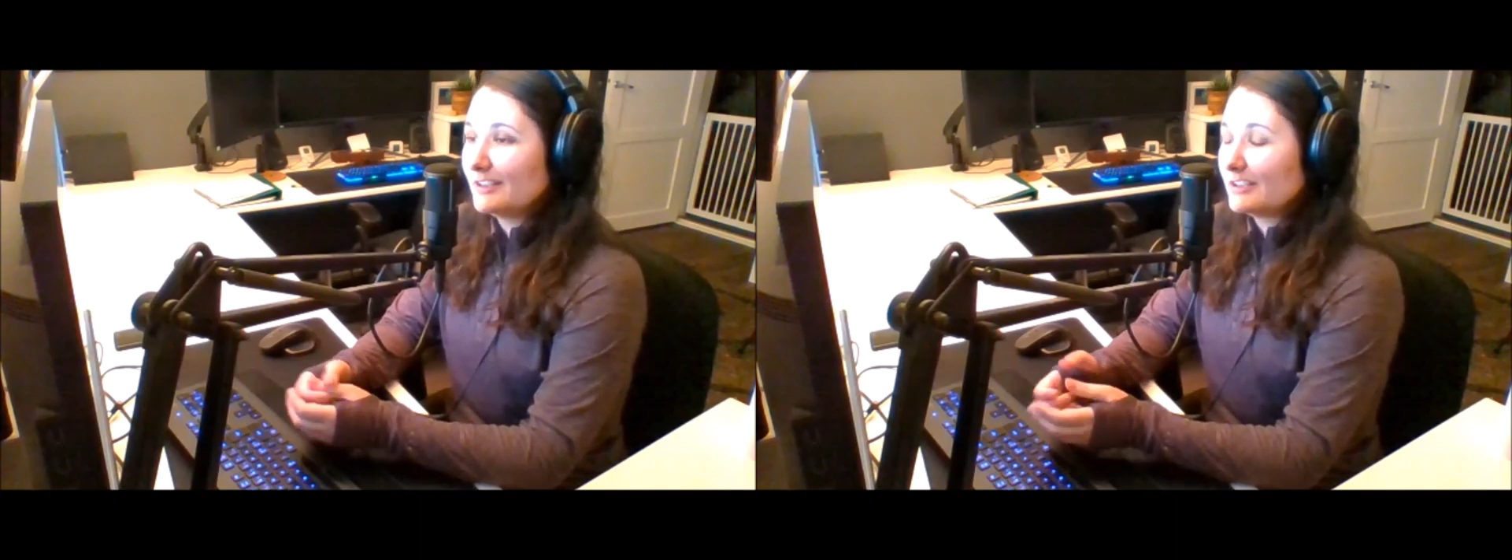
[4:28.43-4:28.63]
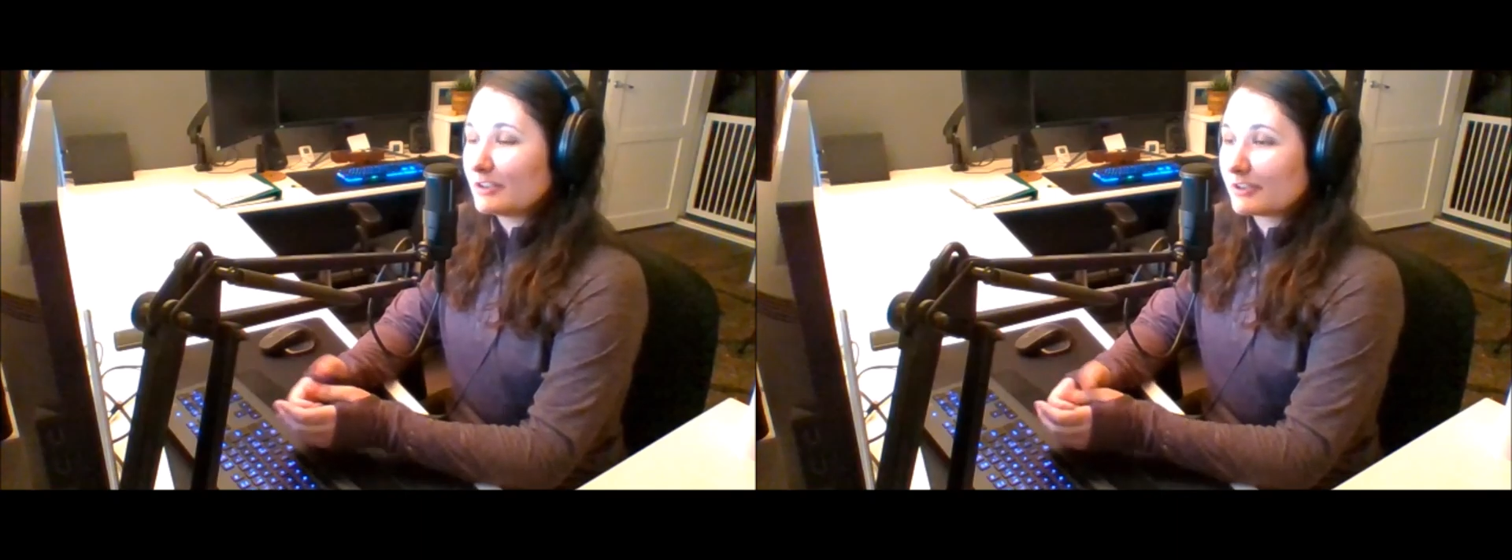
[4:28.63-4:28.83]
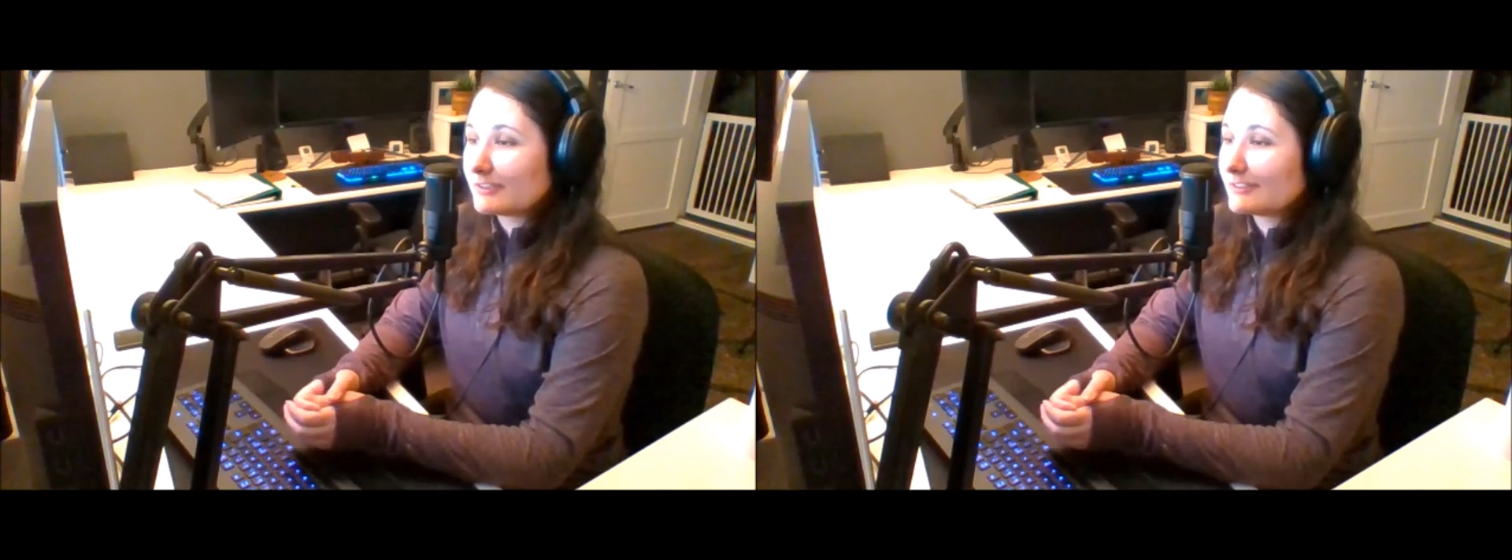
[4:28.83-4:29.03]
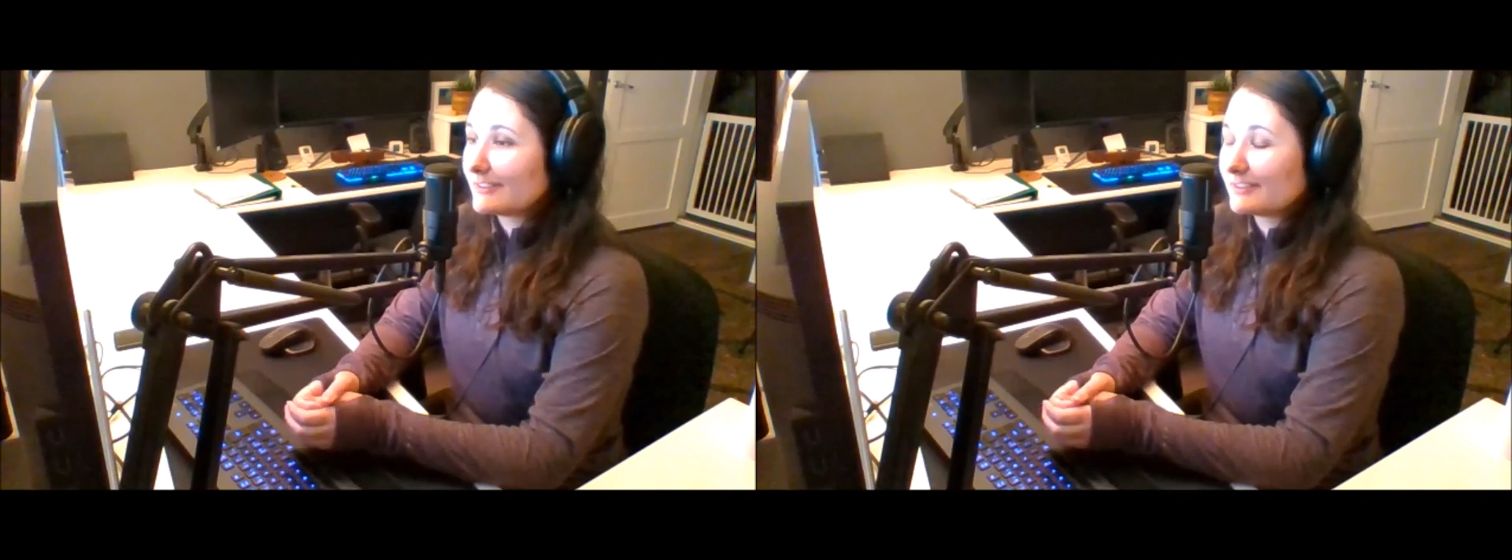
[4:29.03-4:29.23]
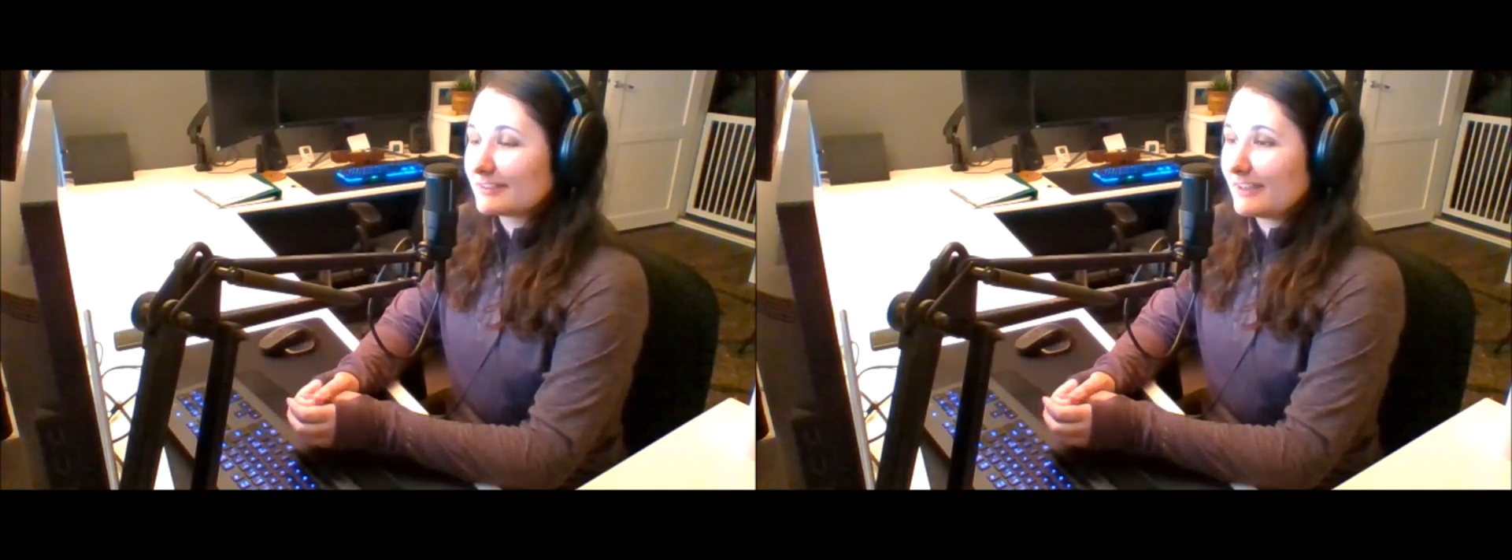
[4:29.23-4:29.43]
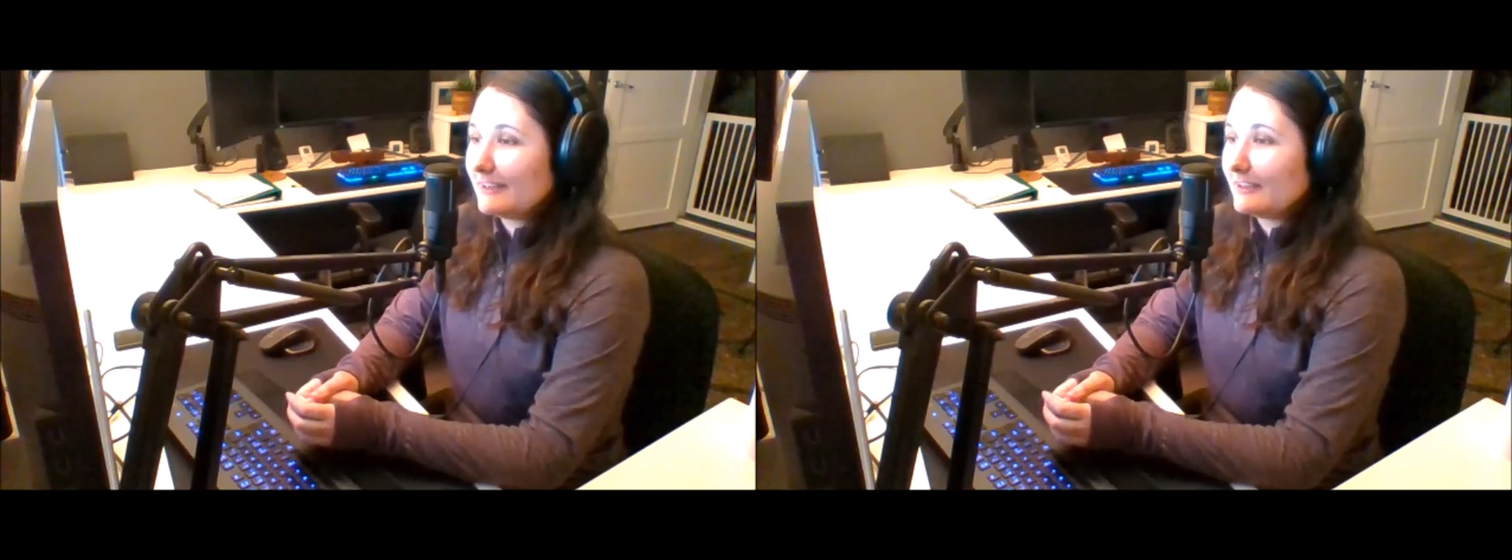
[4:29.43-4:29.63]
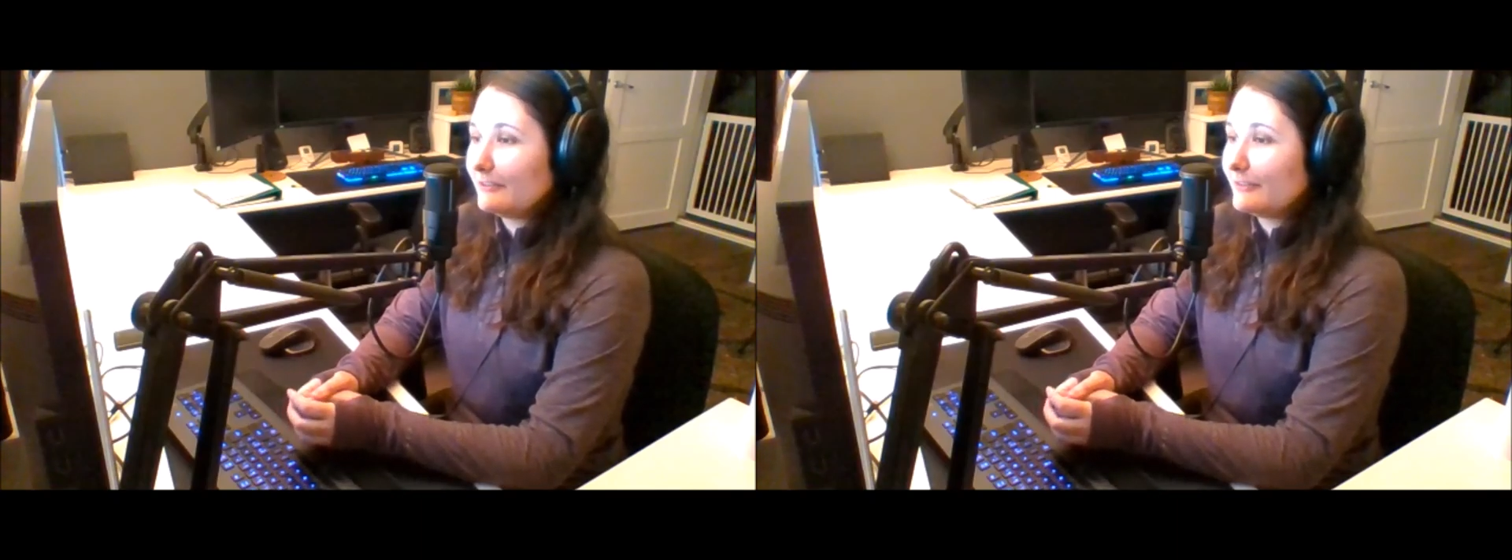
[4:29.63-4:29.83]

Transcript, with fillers: nursing staff,